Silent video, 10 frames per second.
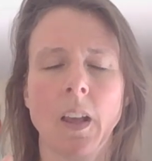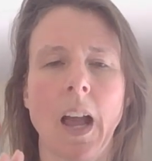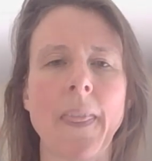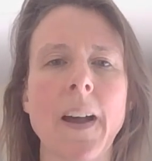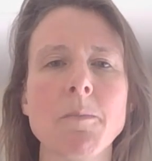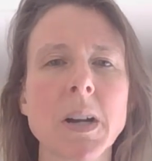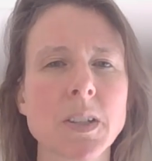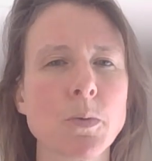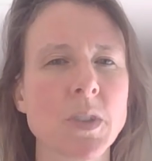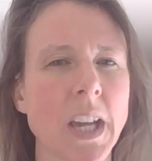And that
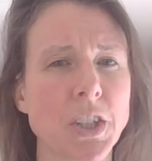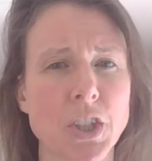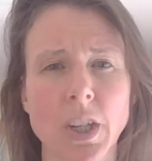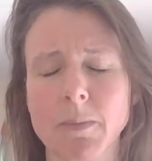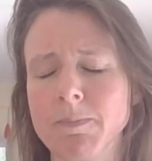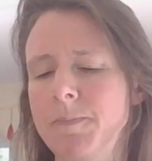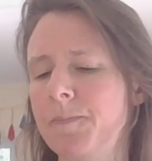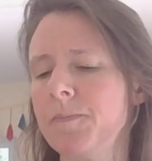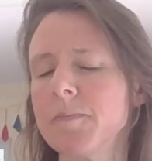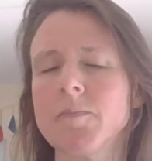muscle tension
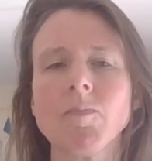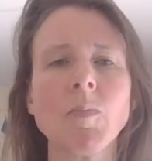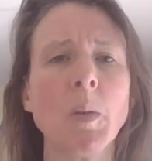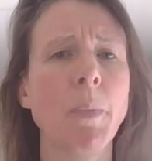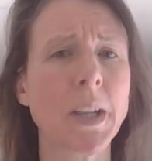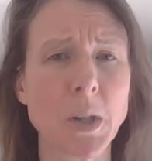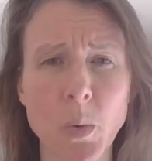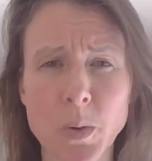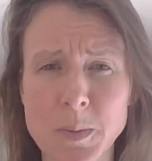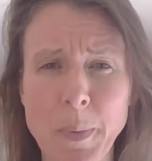might
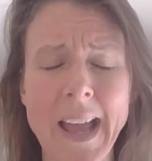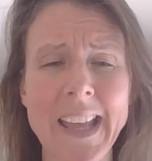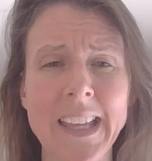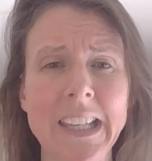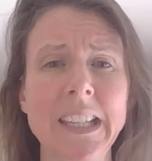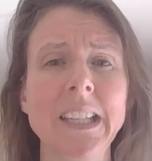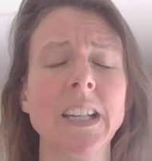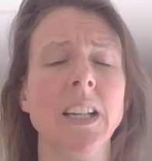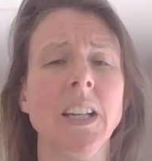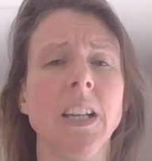cause pain,
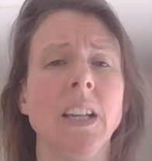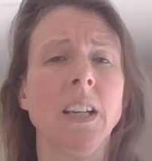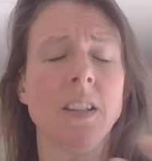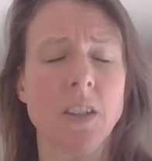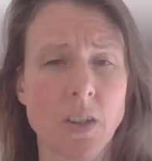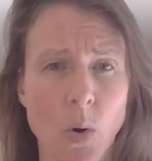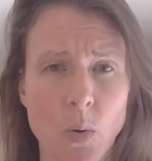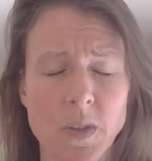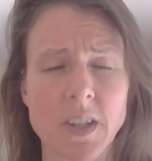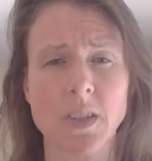
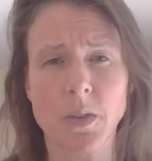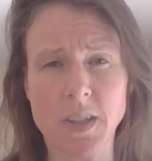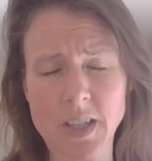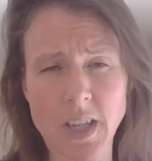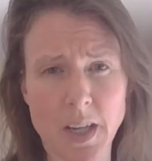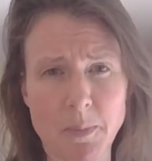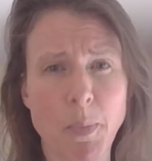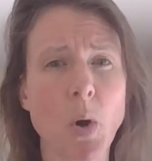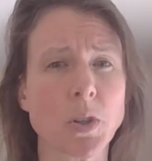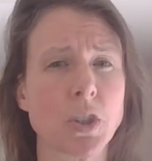causes sort of certain
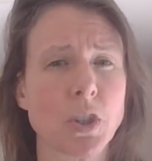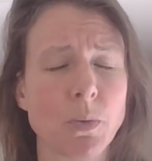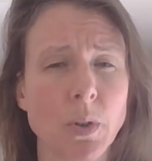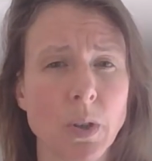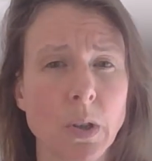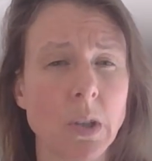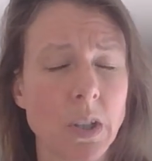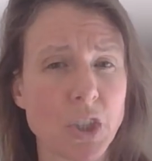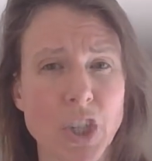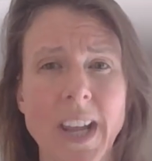postural
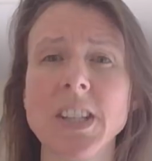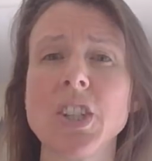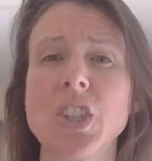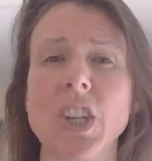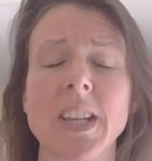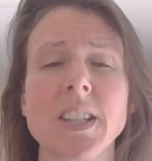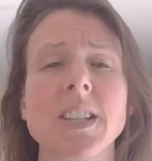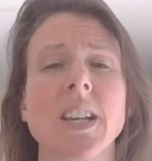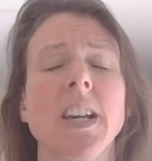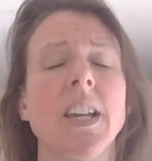
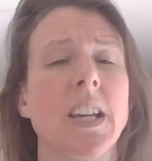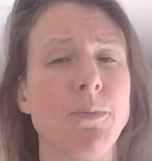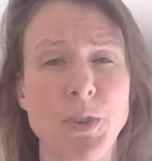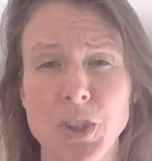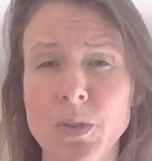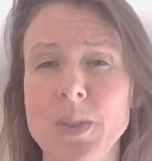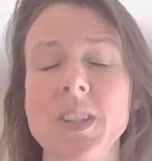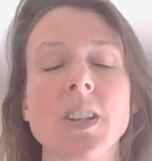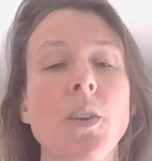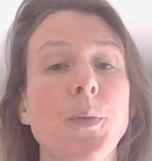changes, it reduces
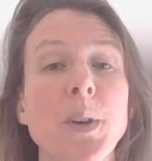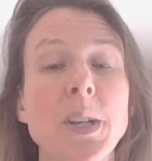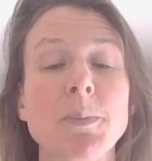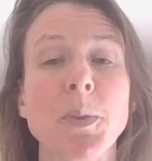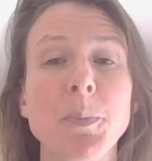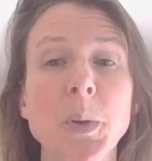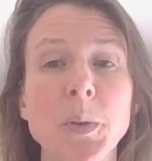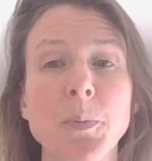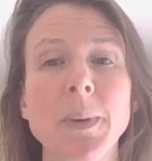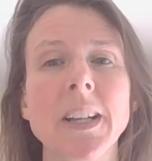our freedom of
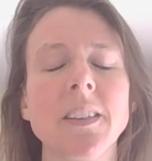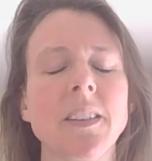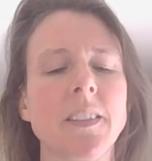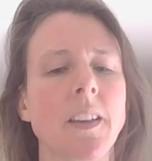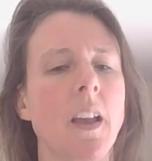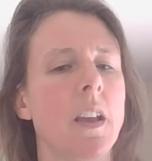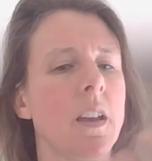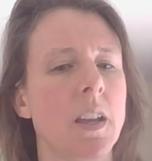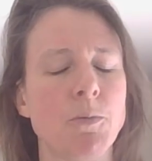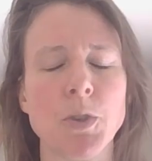movement,
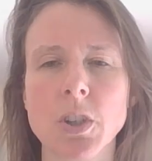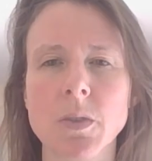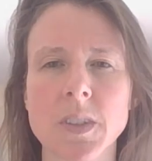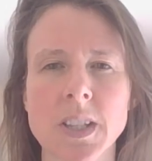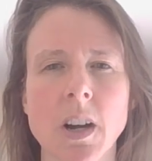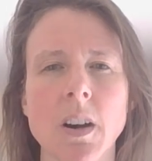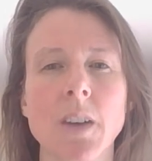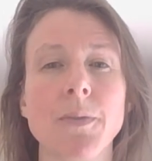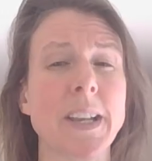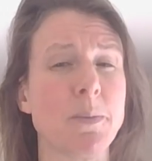it reduces our
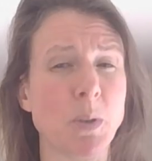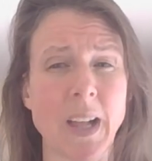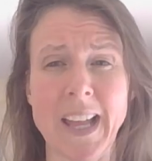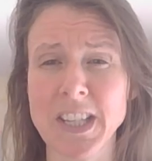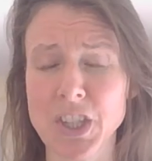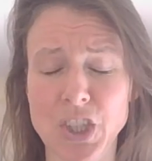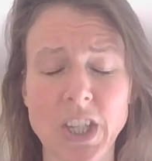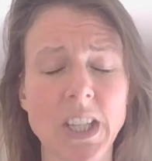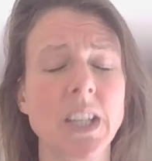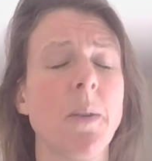available
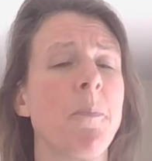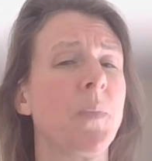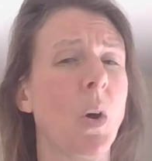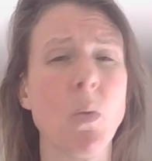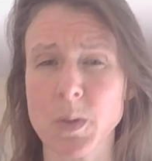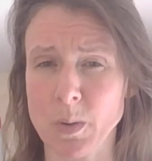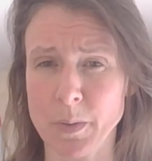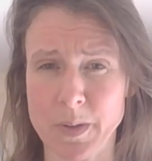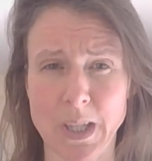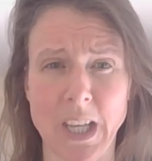energy, all
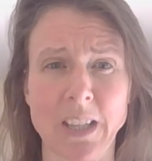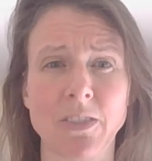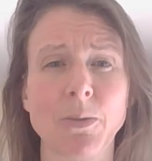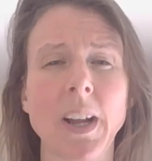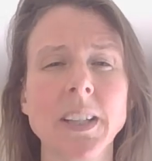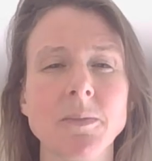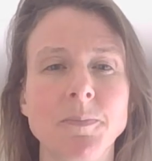sorts of things, right?